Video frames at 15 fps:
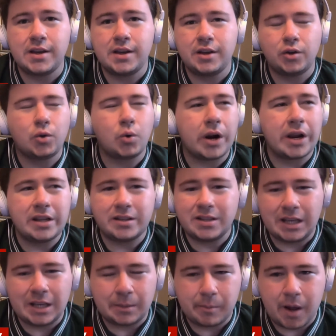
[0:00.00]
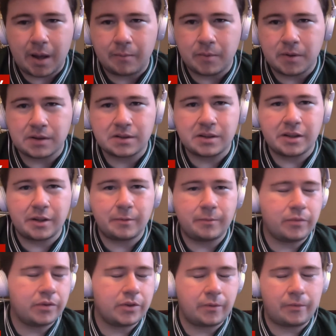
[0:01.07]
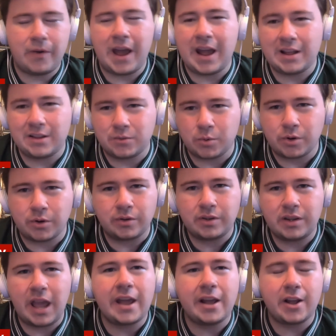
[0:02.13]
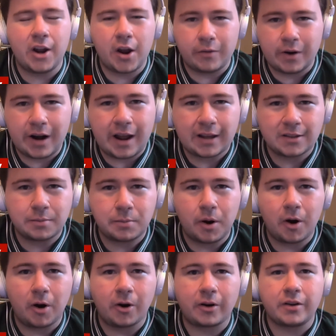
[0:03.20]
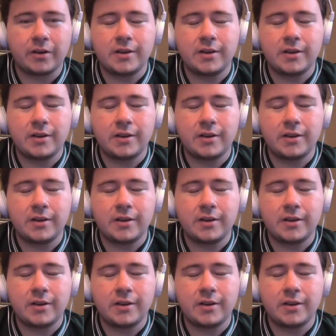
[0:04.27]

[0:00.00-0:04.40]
Great team, obviously. The fans were taking over Nats Park,